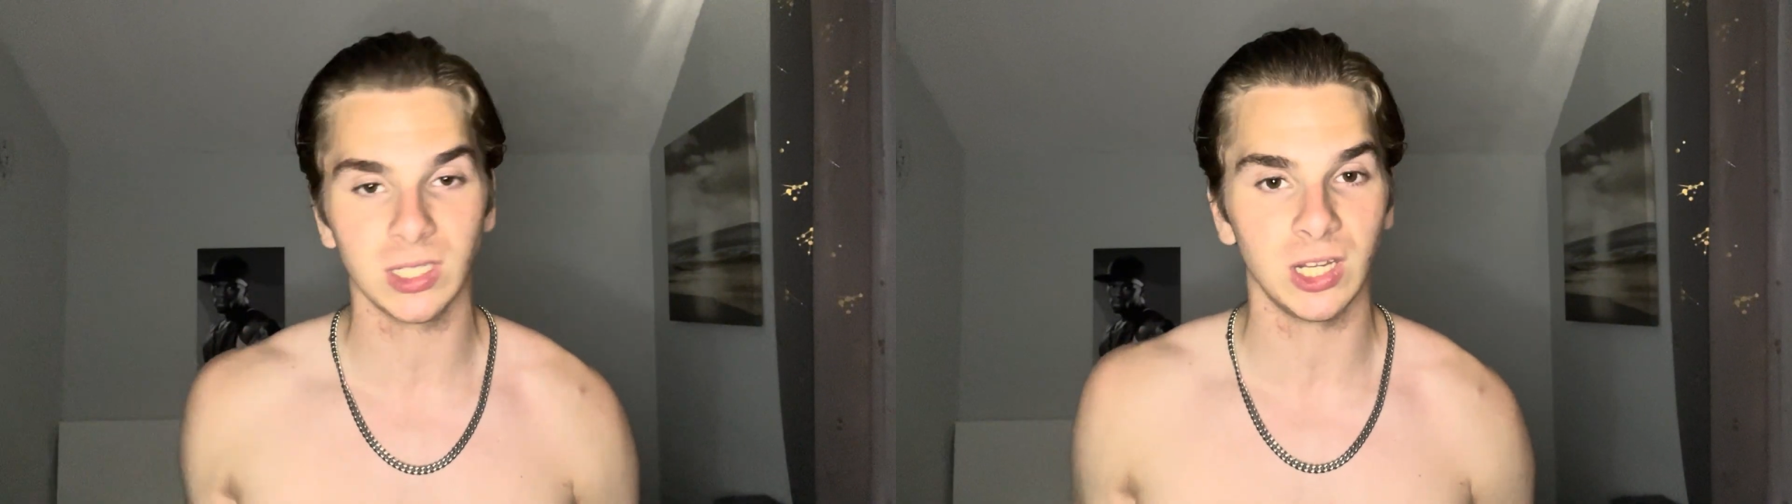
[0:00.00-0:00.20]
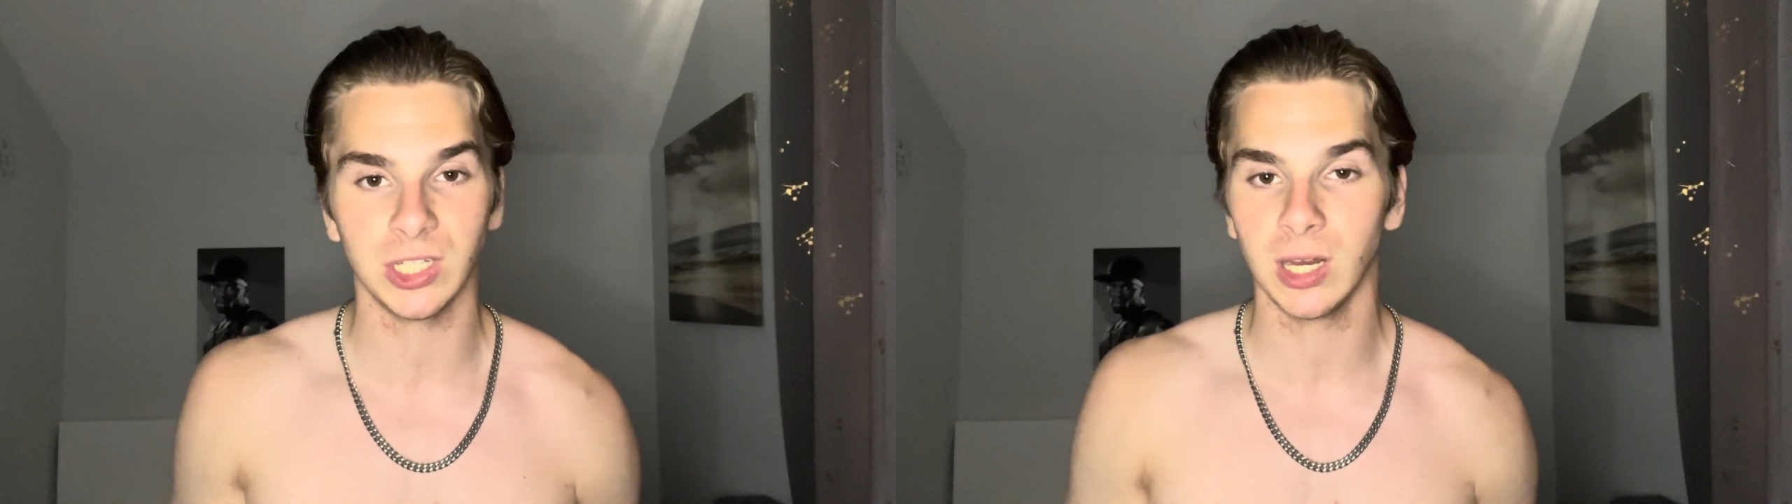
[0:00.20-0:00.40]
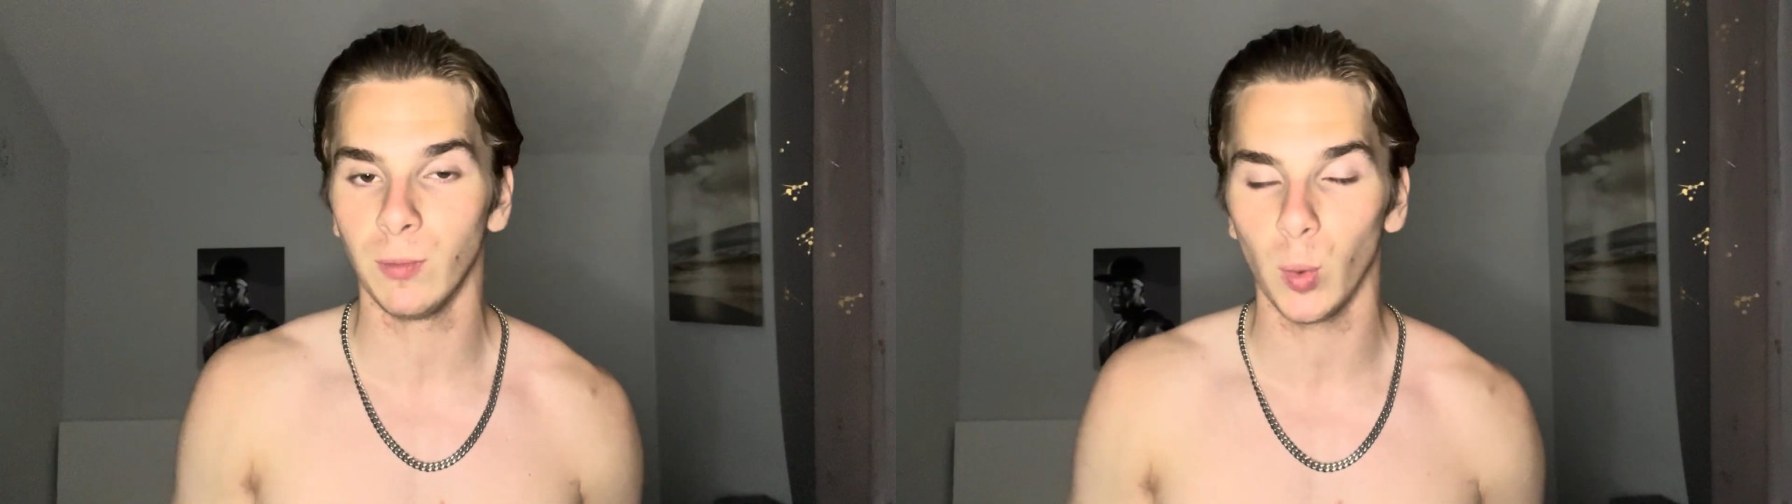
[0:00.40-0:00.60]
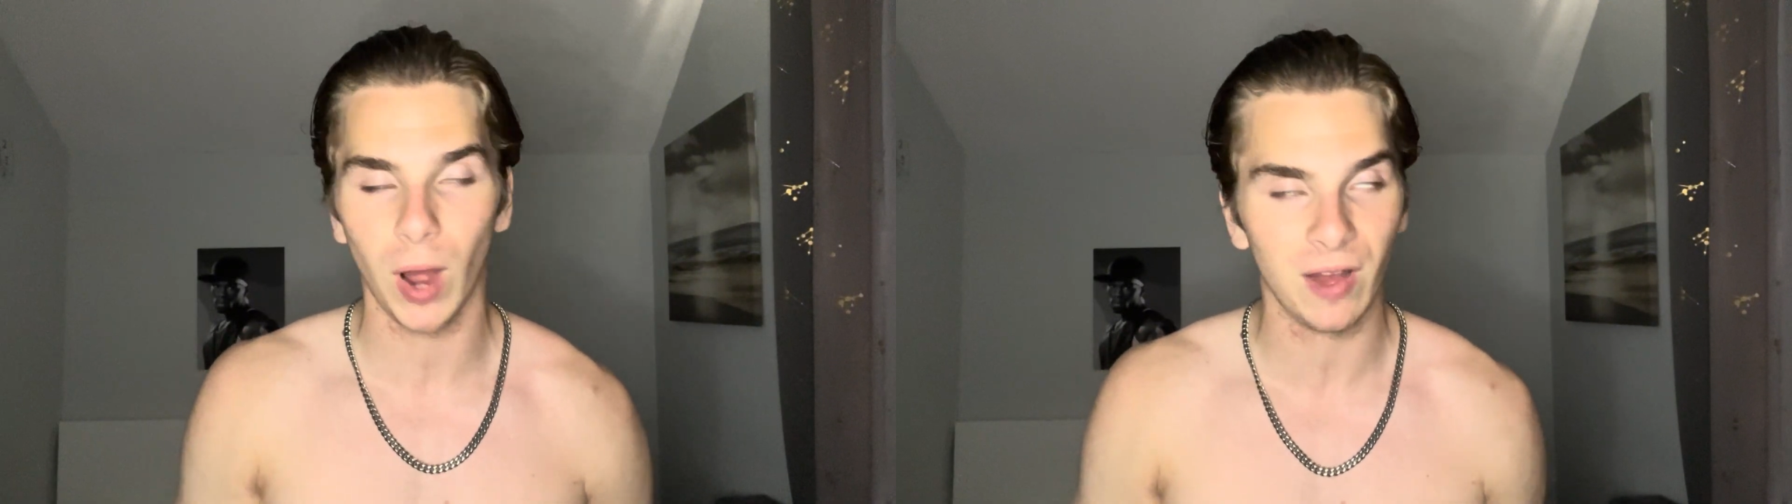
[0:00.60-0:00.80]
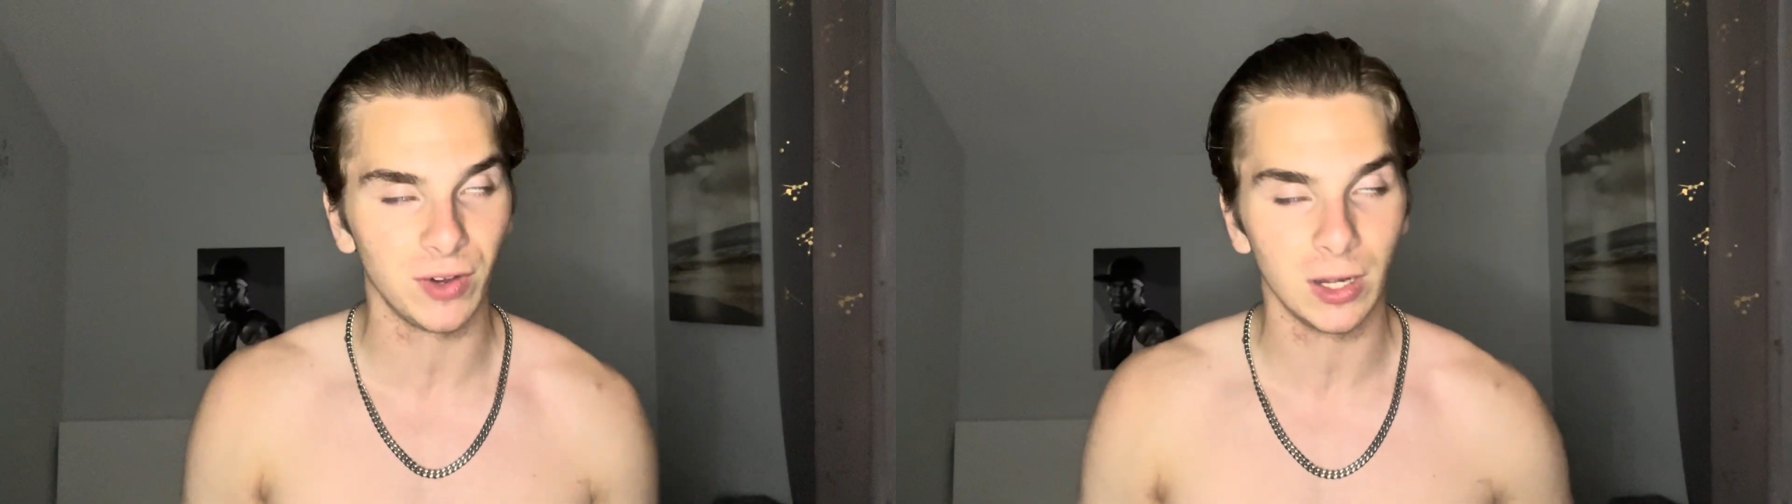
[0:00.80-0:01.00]
to the gym or
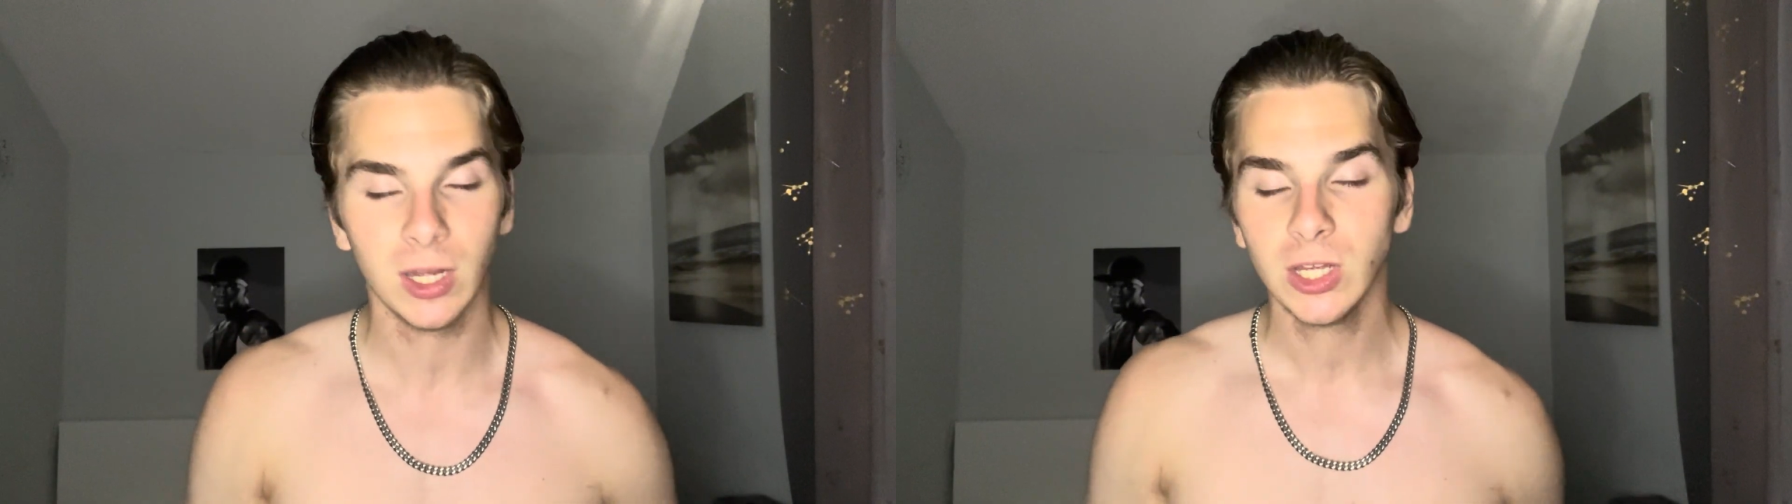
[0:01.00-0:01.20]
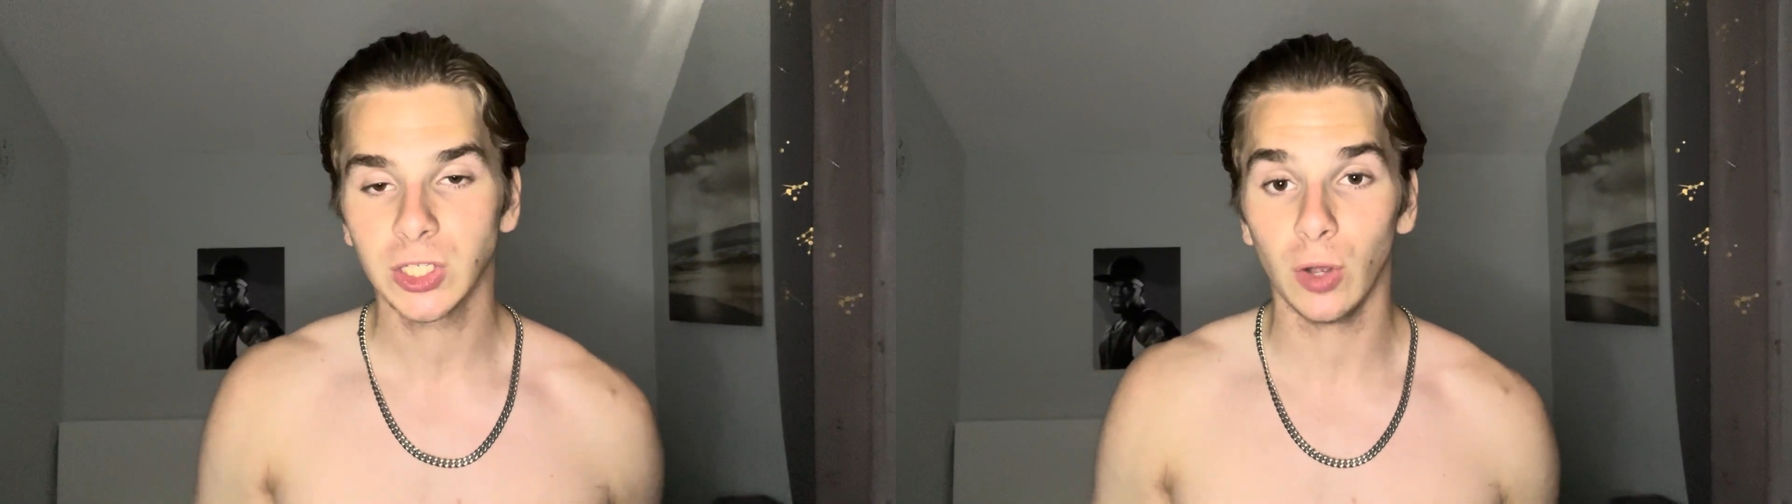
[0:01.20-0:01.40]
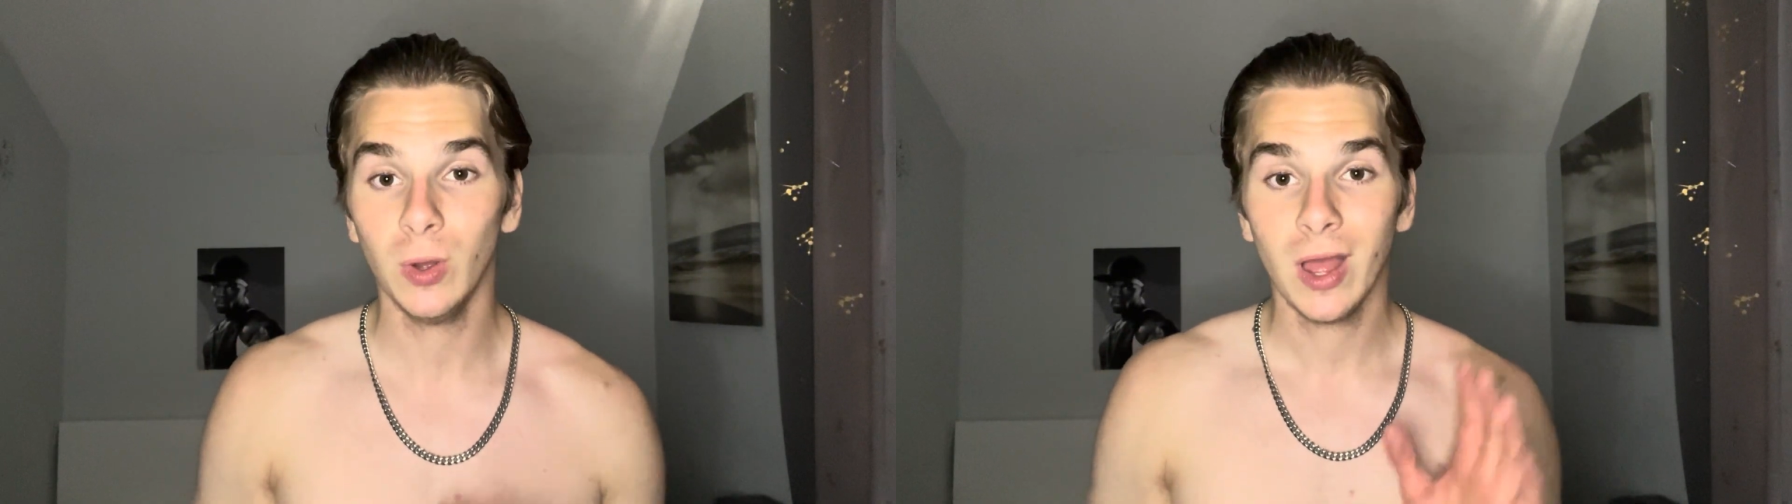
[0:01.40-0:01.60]
whatever. So